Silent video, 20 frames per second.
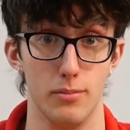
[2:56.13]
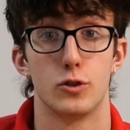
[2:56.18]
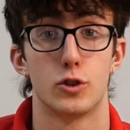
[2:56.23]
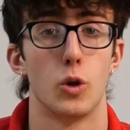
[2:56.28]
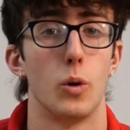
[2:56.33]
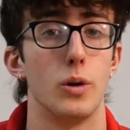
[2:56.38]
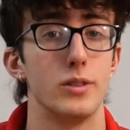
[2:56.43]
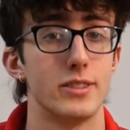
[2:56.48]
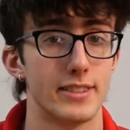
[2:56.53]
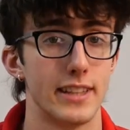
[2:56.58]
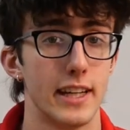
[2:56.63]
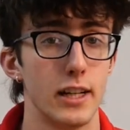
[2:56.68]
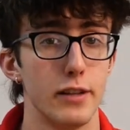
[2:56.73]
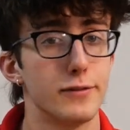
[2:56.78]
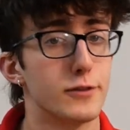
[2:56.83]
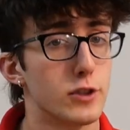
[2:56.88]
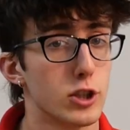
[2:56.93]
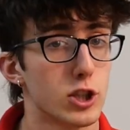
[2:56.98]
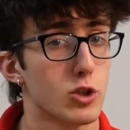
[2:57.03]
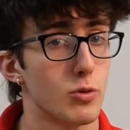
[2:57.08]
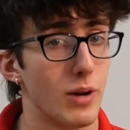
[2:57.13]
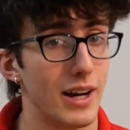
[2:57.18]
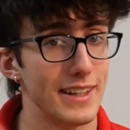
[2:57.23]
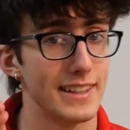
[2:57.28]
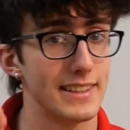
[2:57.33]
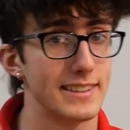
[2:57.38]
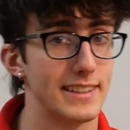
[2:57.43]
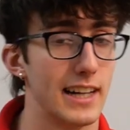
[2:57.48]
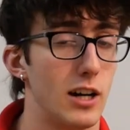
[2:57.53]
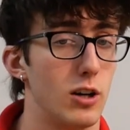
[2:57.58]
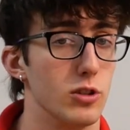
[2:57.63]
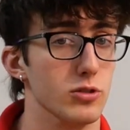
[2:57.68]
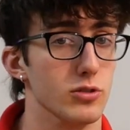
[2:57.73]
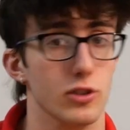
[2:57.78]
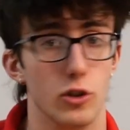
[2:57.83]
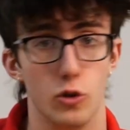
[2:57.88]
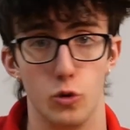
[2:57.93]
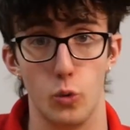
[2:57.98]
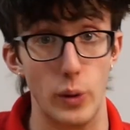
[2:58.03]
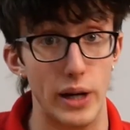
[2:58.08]
So instead of just writing
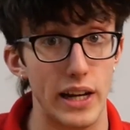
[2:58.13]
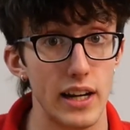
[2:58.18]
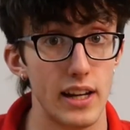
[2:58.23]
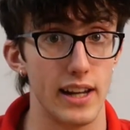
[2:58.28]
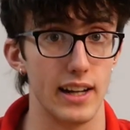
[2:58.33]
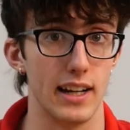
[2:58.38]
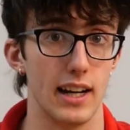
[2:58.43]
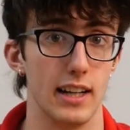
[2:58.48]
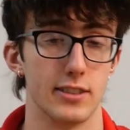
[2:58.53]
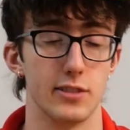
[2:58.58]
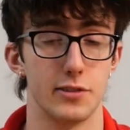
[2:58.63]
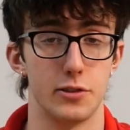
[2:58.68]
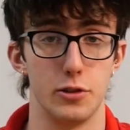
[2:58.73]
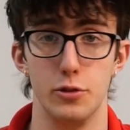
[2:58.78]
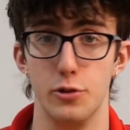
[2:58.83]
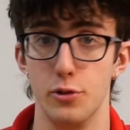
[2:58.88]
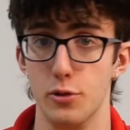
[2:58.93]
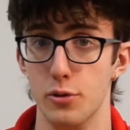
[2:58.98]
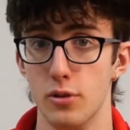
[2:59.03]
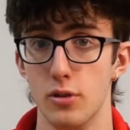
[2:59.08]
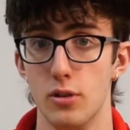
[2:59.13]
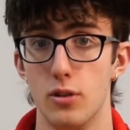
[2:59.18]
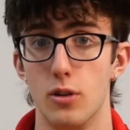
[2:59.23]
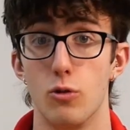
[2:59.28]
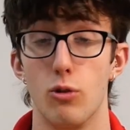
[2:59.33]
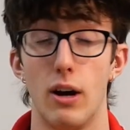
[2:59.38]
down reading as a to-do,